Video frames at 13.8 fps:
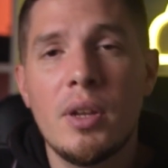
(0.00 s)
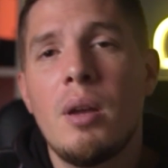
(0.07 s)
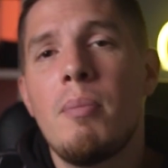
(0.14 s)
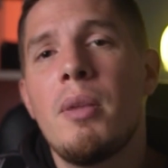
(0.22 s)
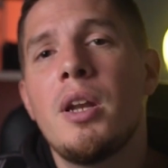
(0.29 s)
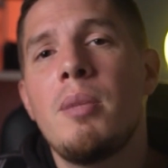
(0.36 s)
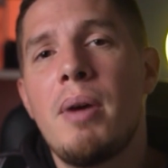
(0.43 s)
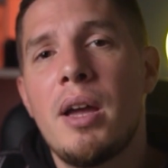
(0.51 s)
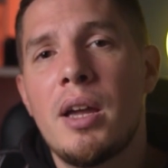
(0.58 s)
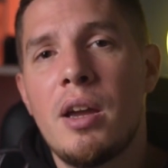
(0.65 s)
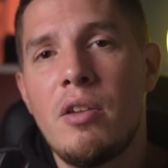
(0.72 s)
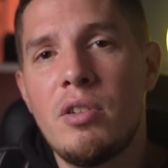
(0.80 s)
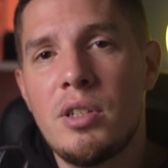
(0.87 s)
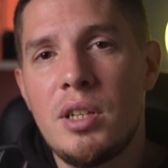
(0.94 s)
Our money back
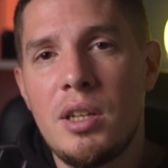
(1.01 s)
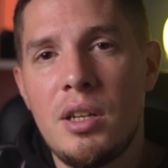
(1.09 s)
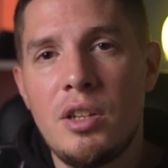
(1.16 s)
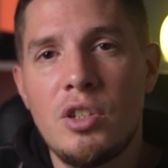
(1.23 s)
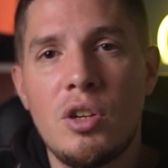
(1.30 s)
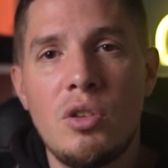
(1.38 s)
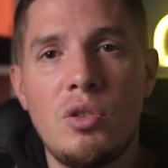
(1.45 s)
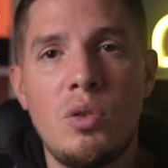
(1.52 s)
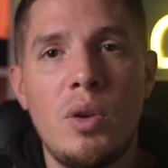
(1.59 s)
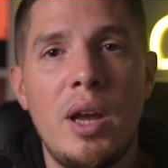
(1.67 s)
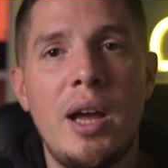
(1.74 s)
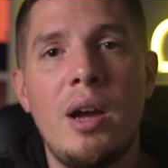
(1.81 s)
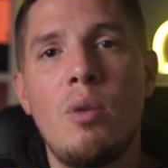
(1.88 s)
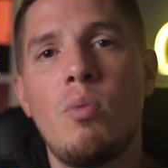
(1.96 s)
guarantee shows you
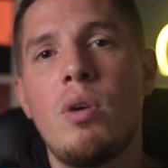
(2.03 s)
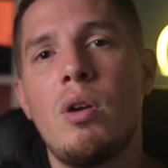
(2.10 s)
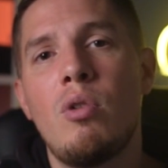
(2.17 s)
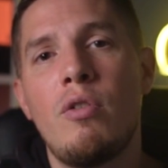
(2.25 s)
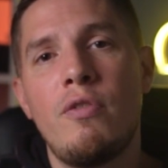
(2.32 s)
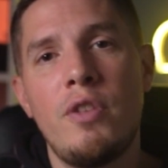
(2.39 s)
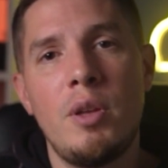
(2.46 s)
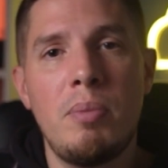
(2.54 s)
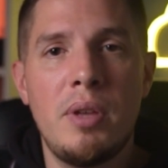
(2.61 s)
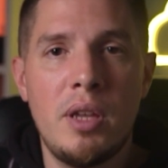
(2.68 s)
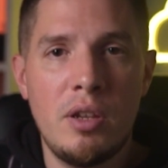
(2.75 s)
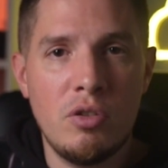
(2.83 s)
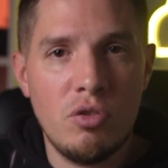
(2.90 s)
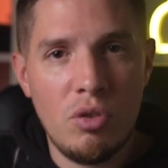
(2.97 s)
how well a
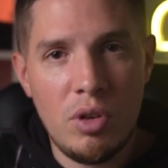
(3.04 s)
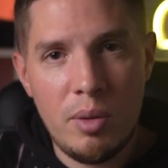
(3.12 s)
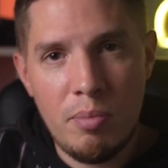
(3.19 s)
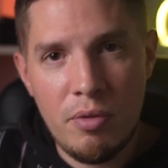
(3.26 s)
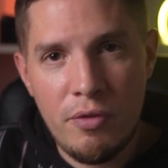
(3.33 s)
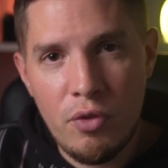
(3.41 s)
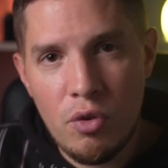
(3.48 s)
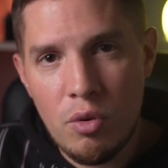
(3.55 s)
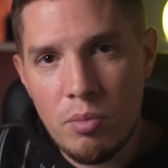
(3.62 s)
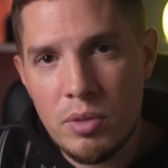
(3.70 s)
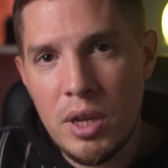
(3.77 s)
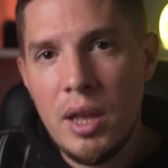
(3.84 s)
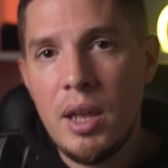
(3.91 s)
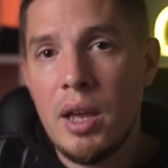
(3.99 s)
VPN truly
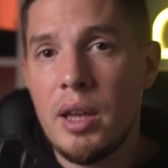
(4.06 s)
performs